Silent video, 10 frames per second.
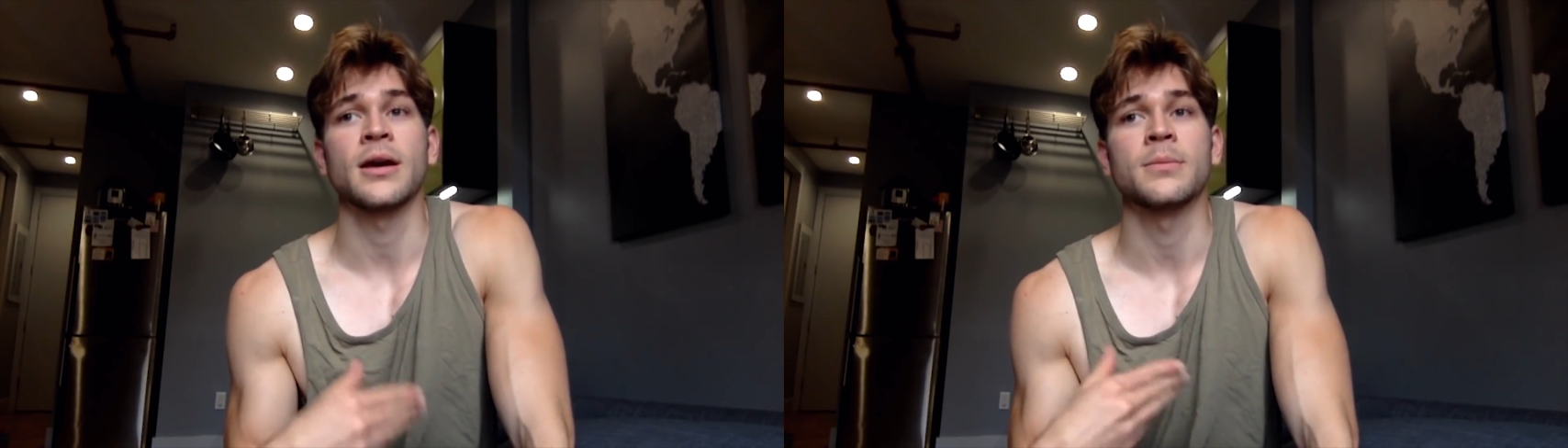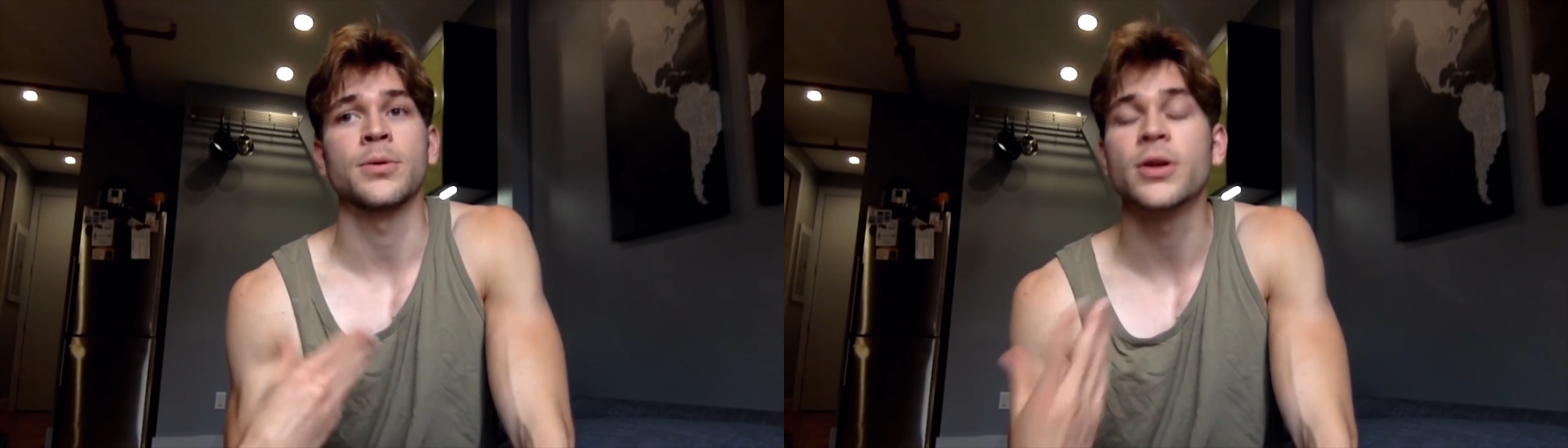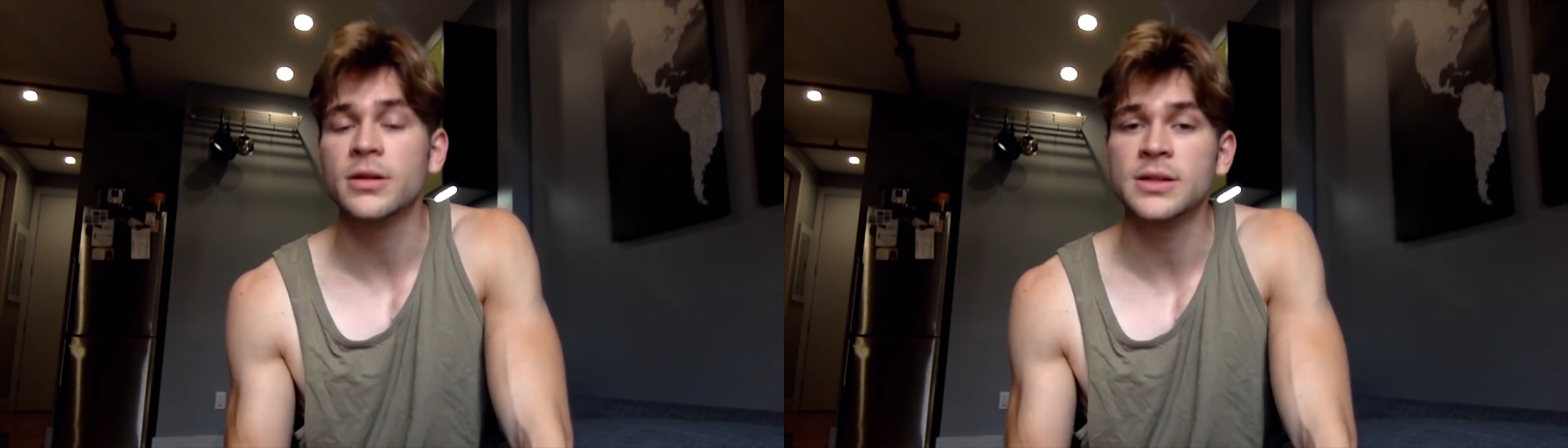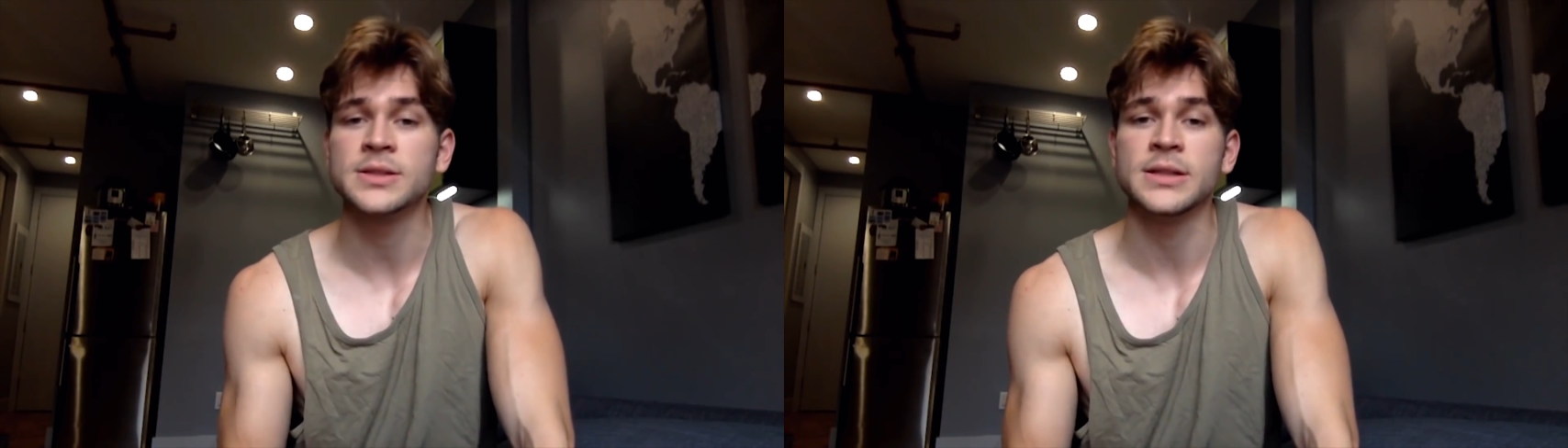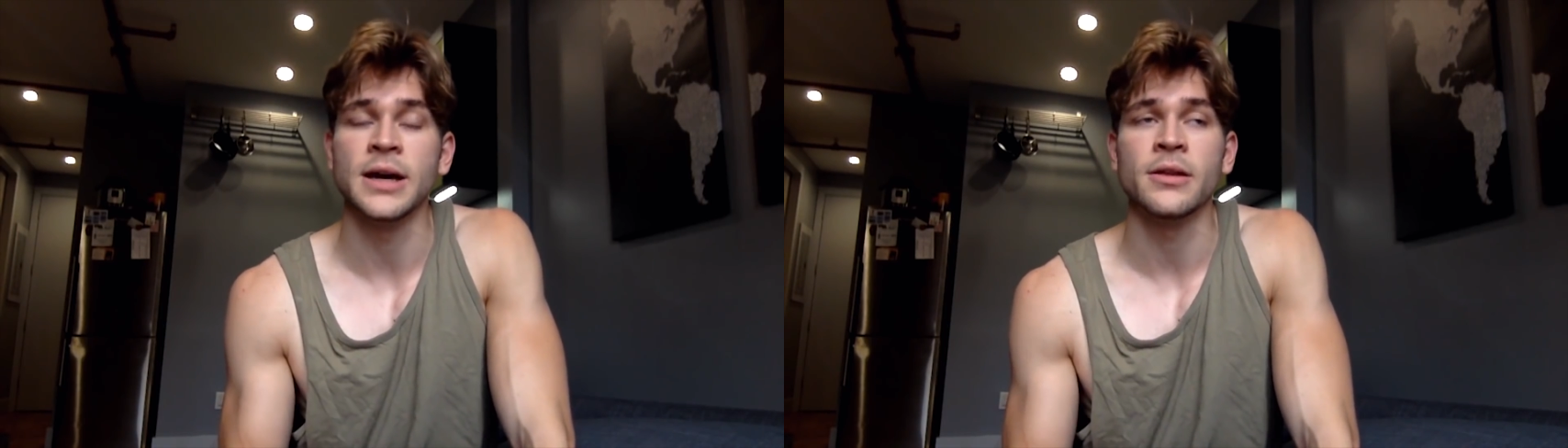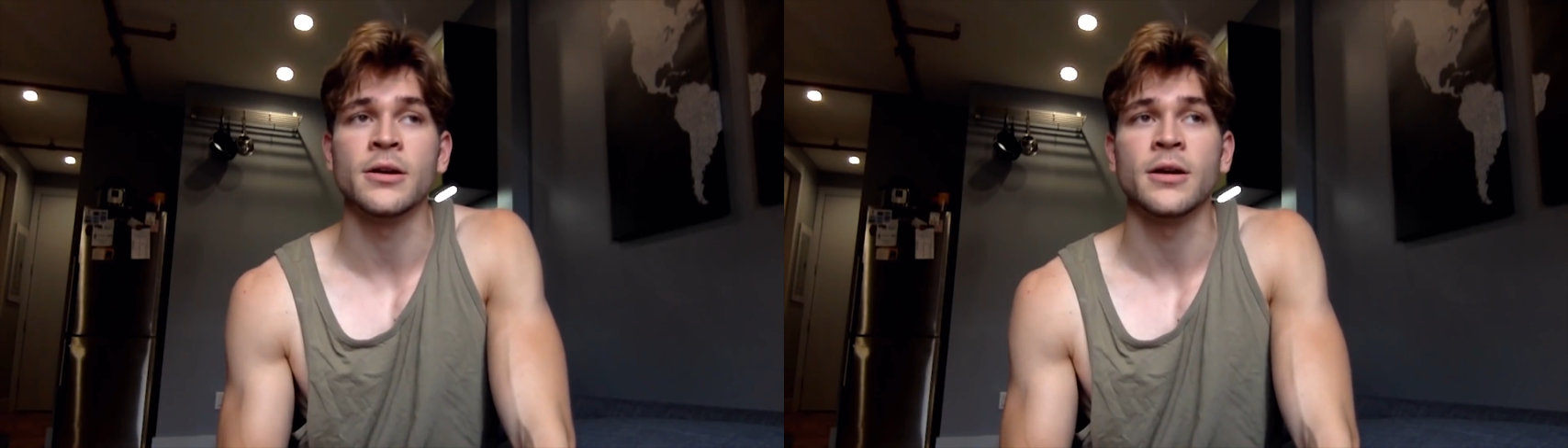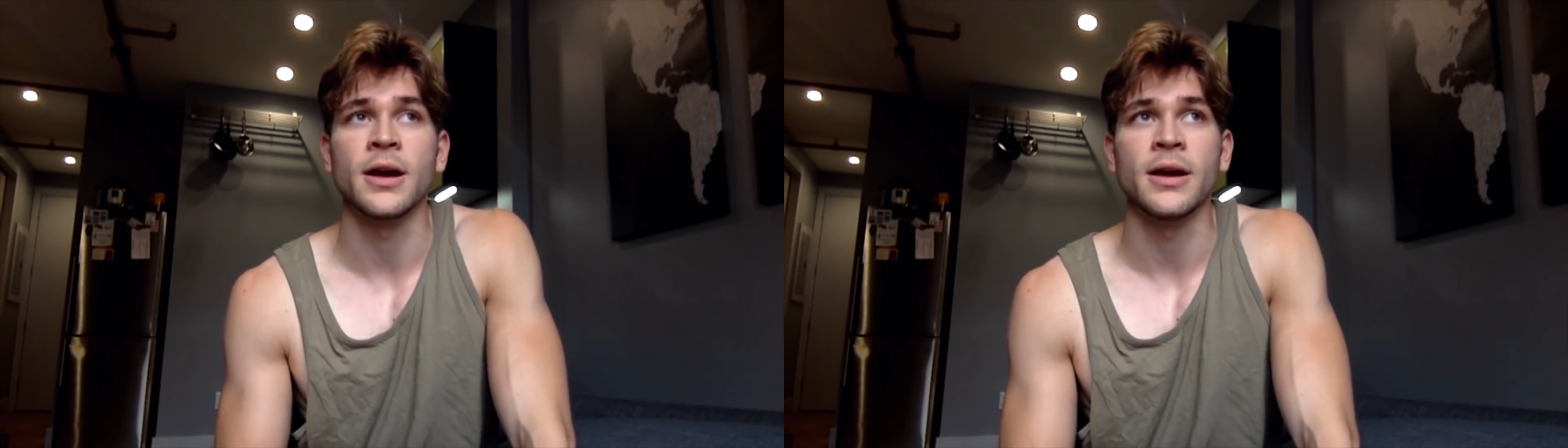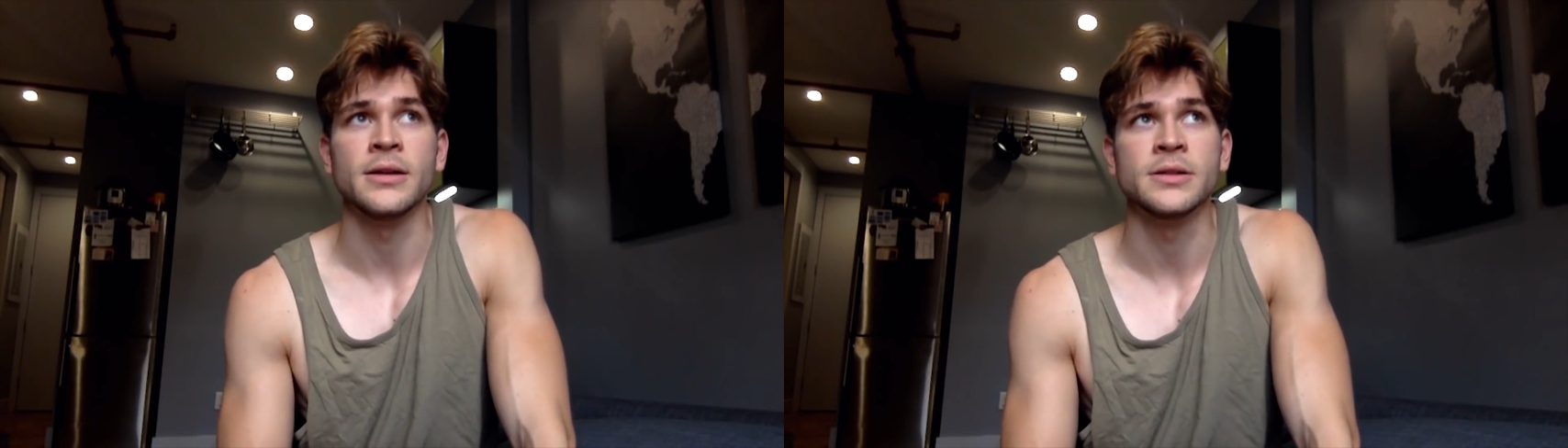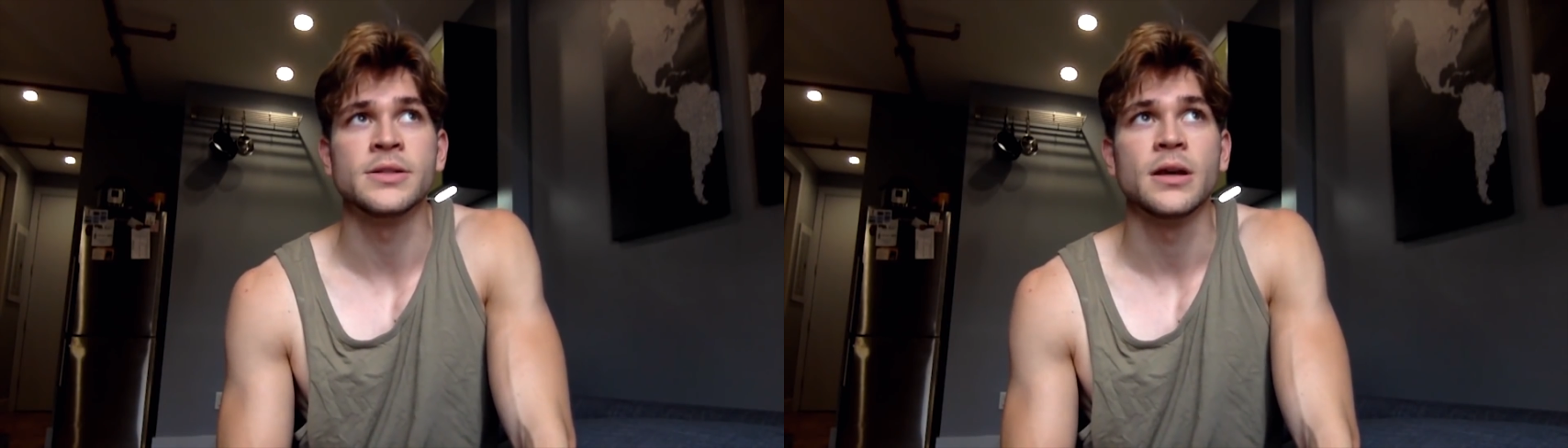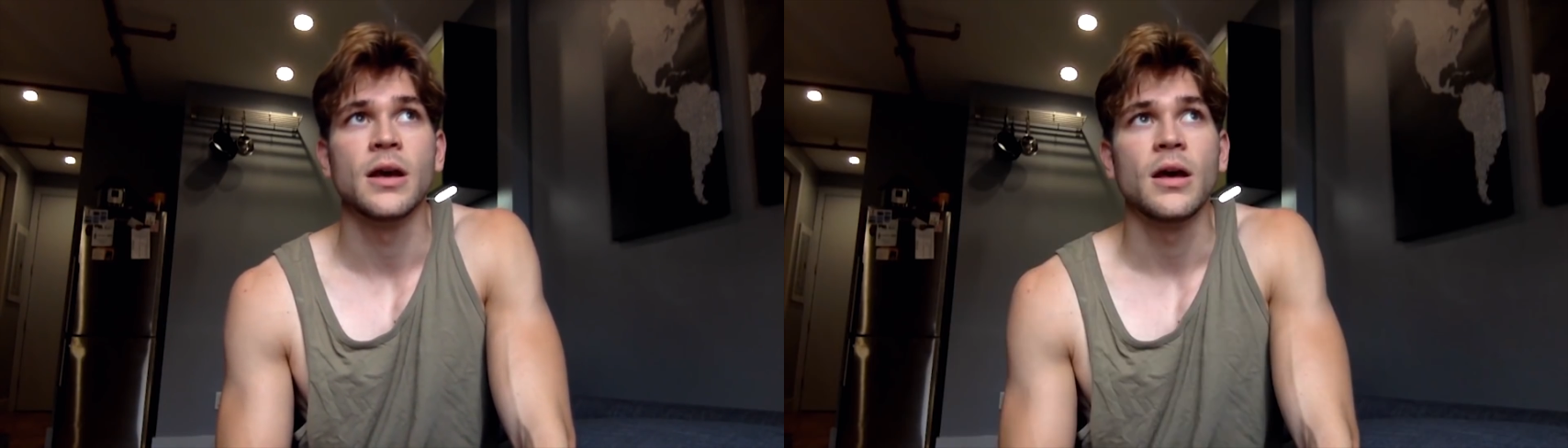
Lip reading: and putting things together, and